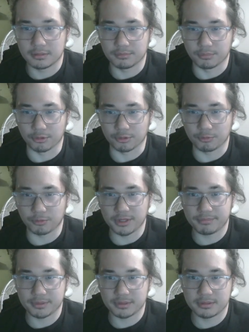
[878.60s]
Board
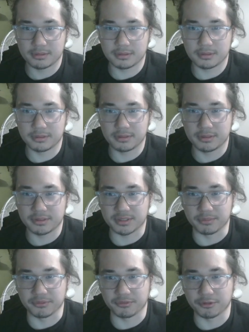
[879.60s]
wipe.
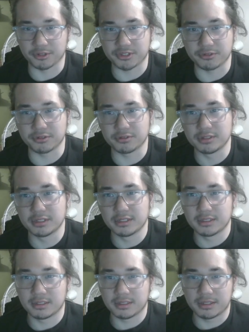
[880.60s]
Summon Phyrexial,
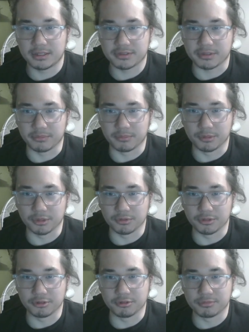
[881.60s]
summon
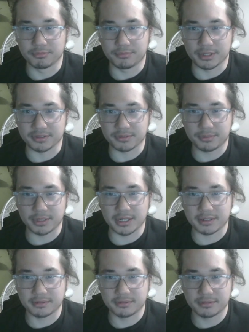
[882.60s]
Malulu, bounce it
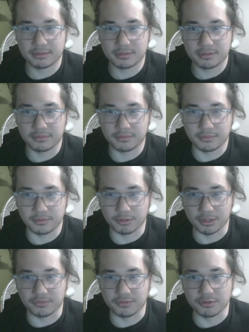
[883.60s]
back.
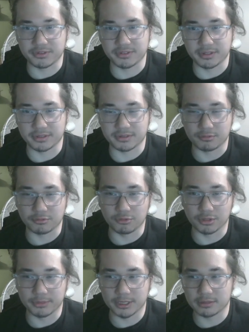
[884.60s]
Quick Fusion into
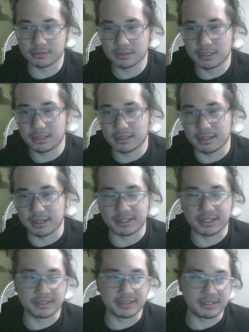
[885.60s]
Gulamel, and
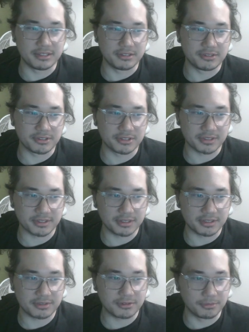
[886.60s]
then he's just going
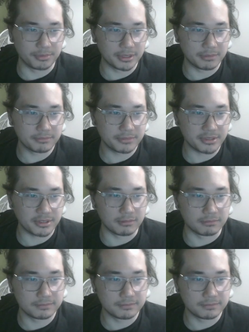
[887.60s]
to scoop it up. So